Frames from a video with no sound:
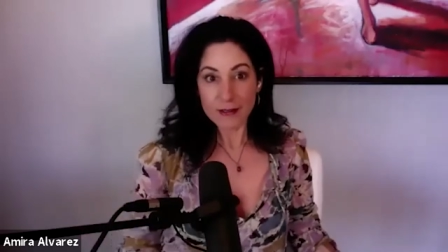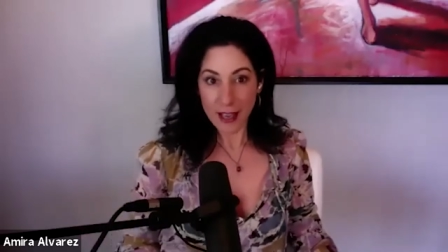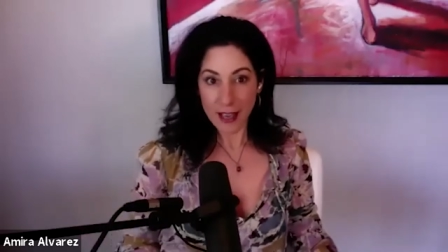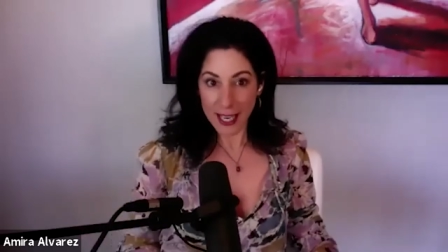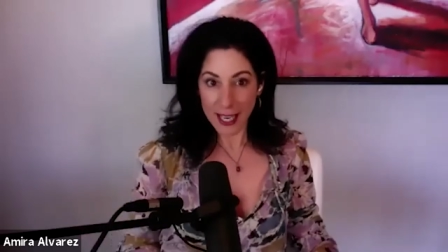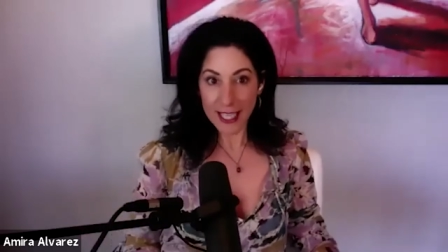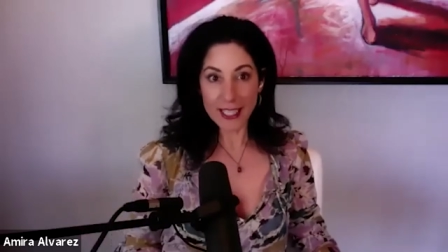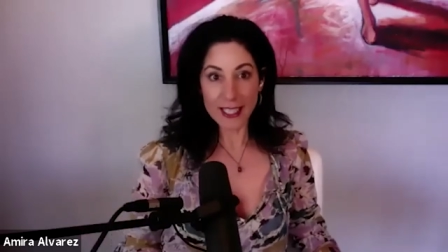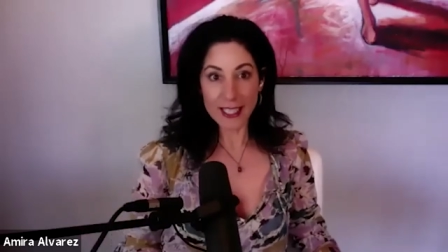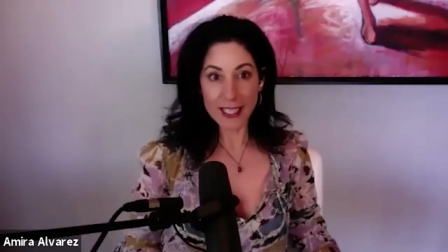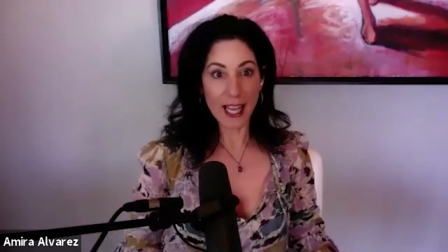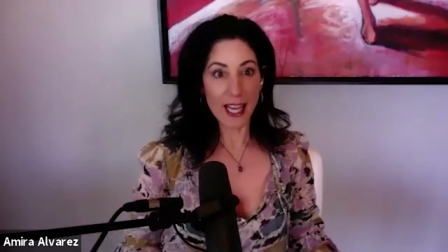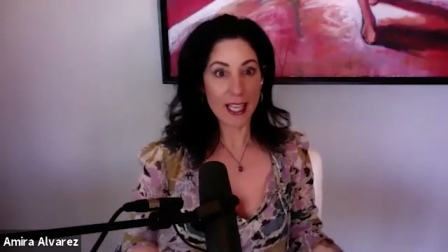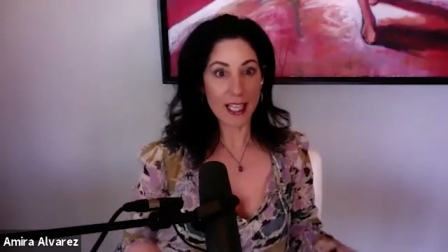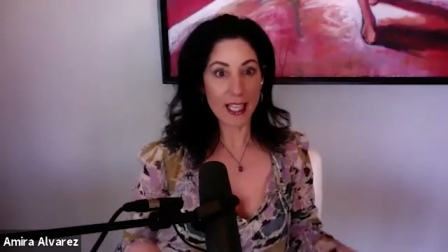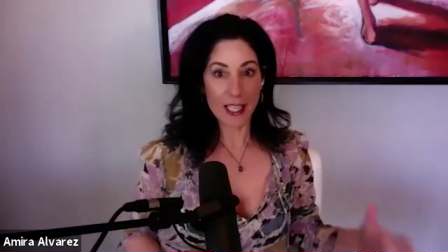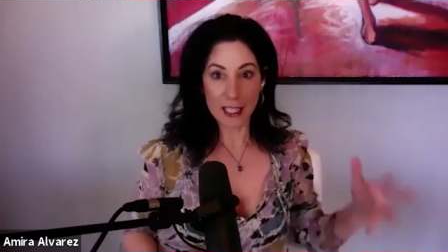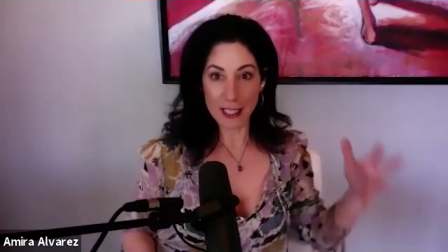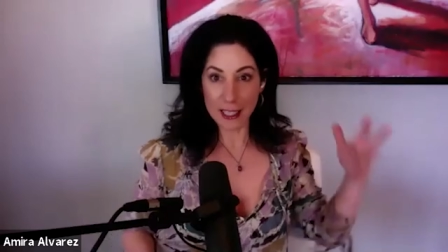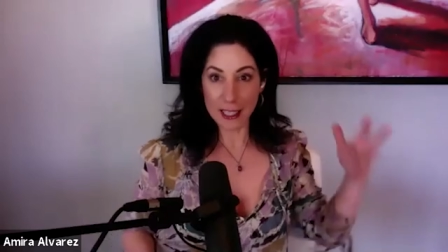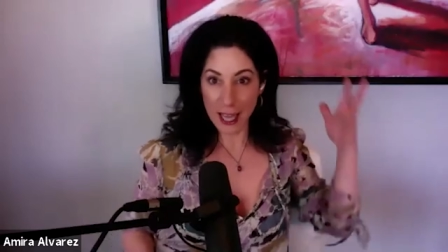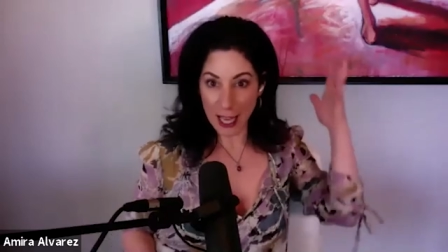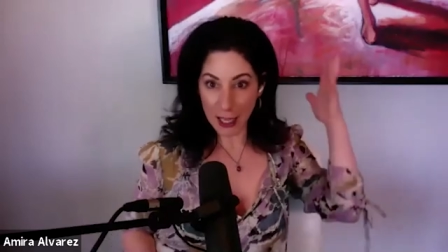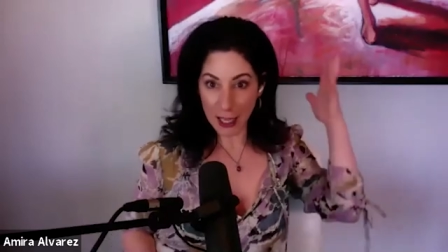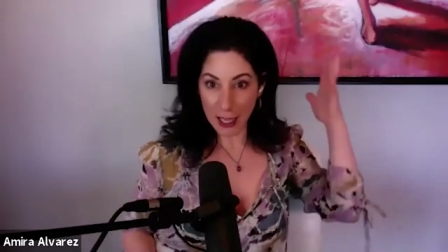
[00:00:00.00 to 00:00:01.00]
right? Like
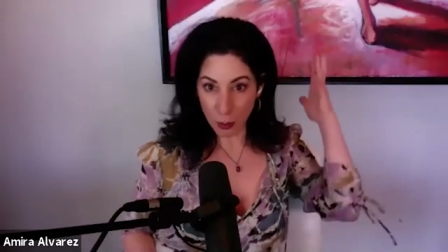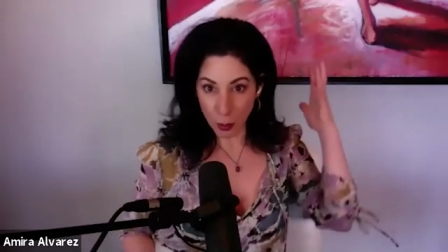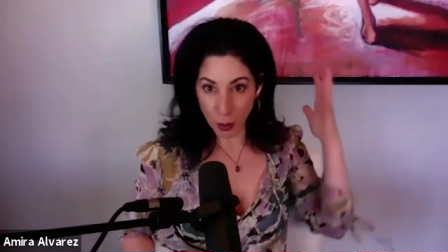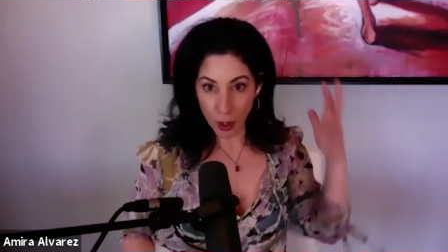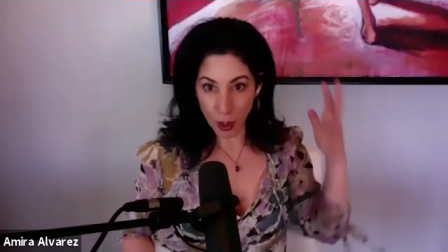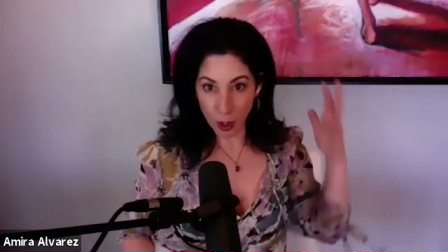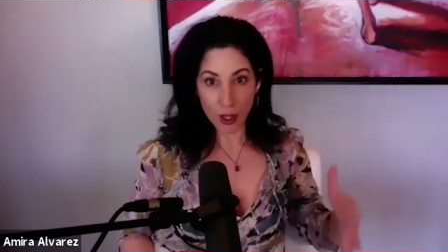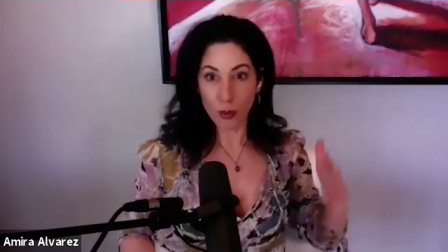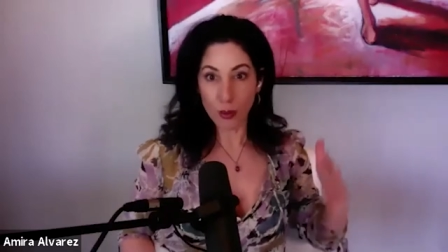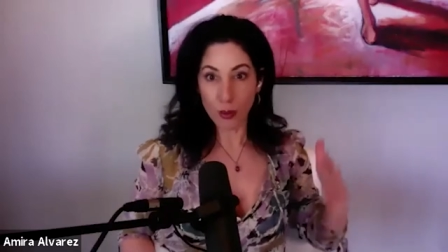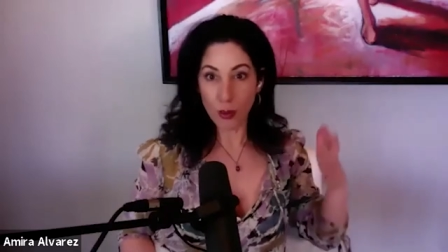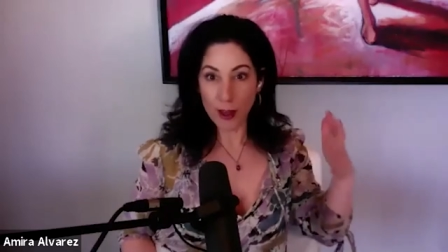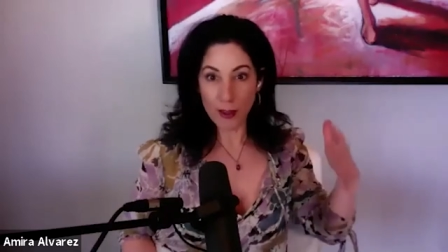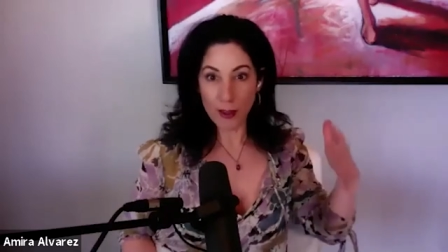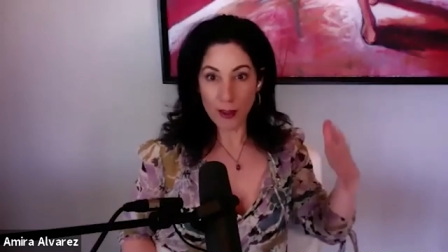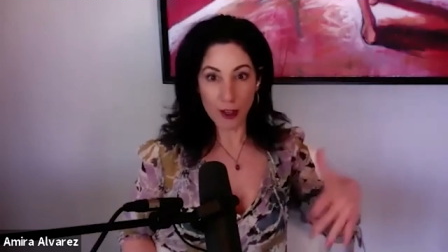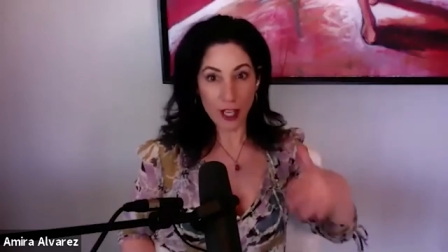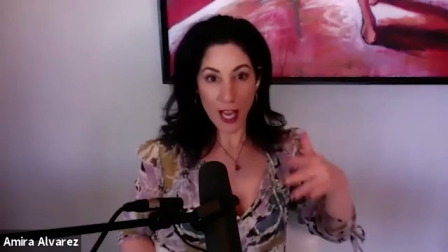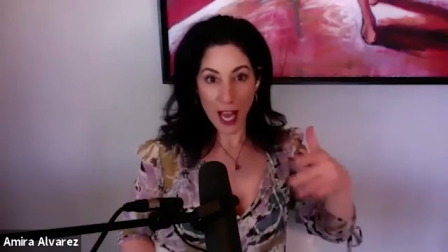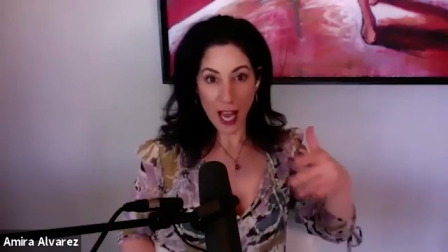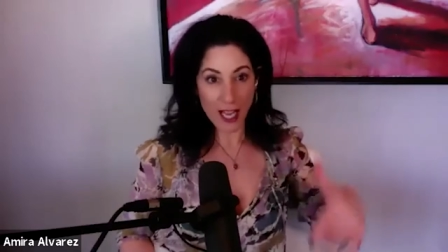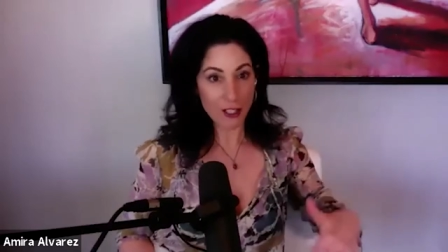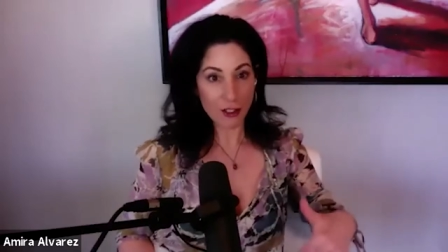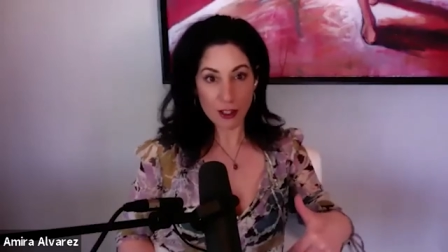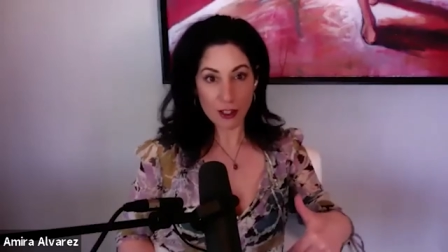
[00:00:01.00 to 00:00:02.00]
they work whether
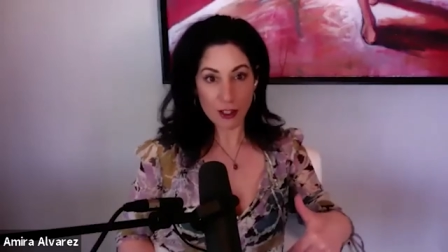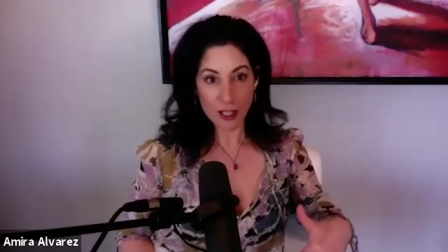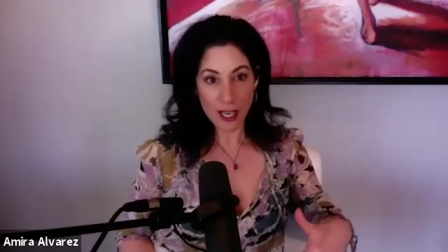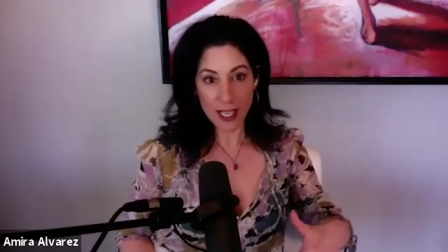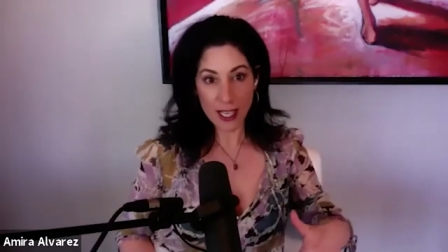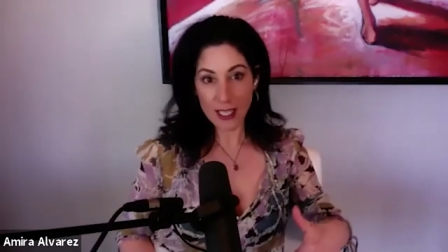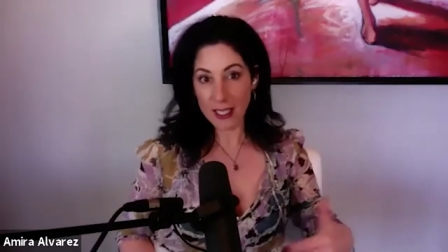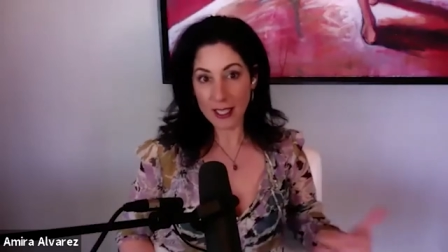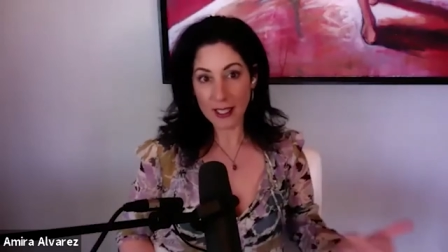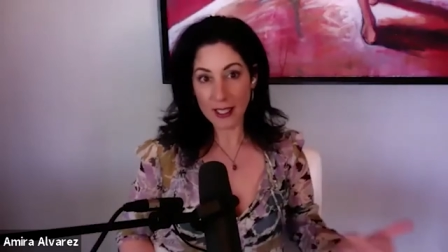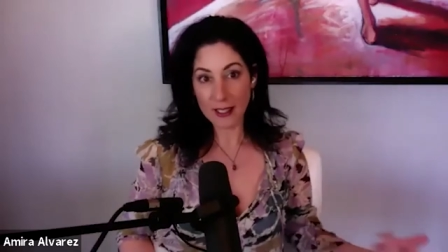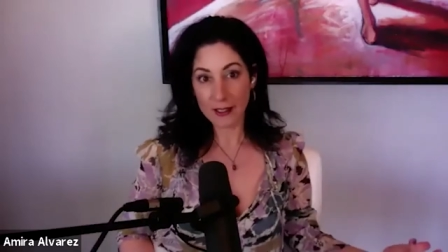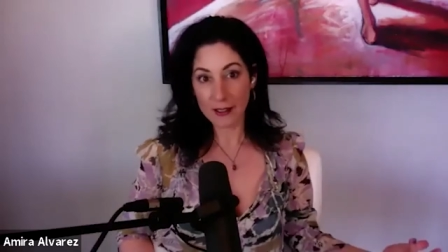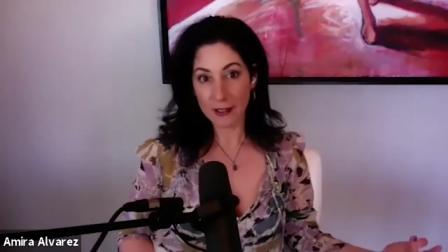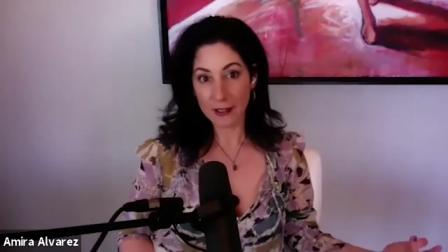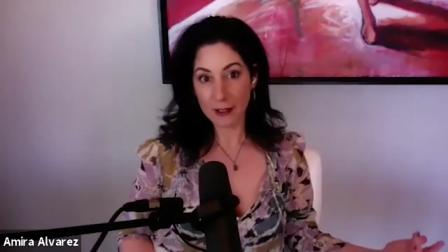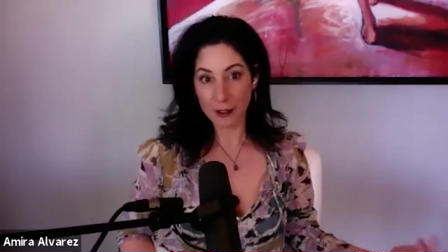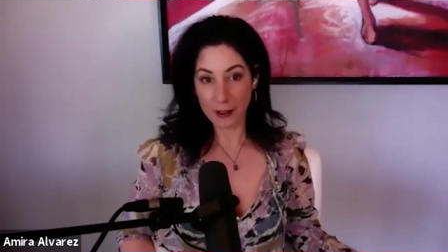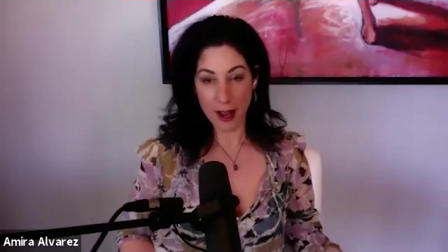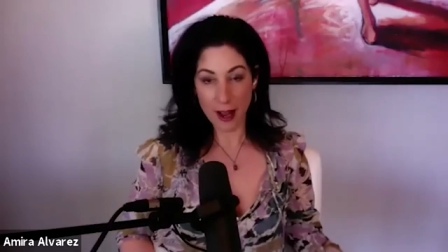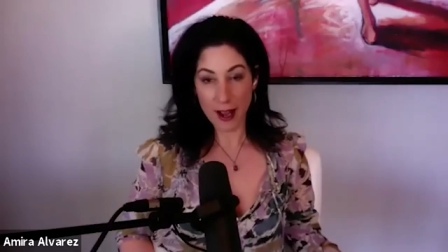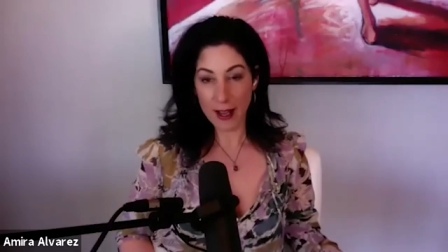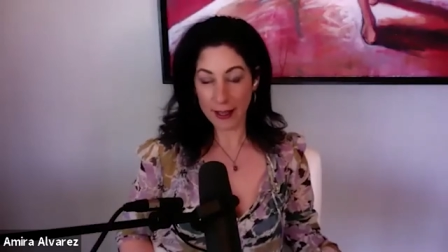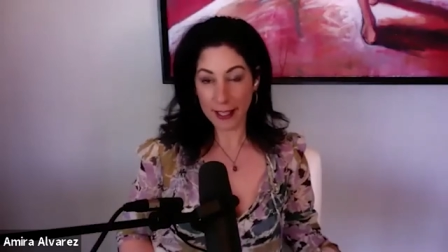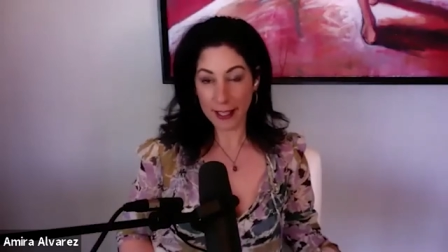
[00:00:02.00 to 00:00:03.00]
you understand it
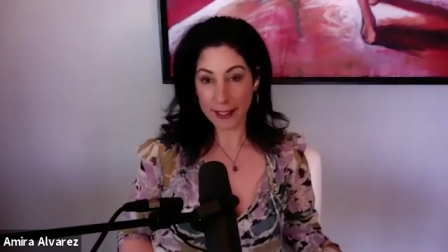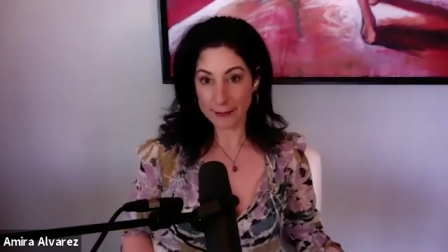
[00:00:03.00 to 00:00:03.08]
or not.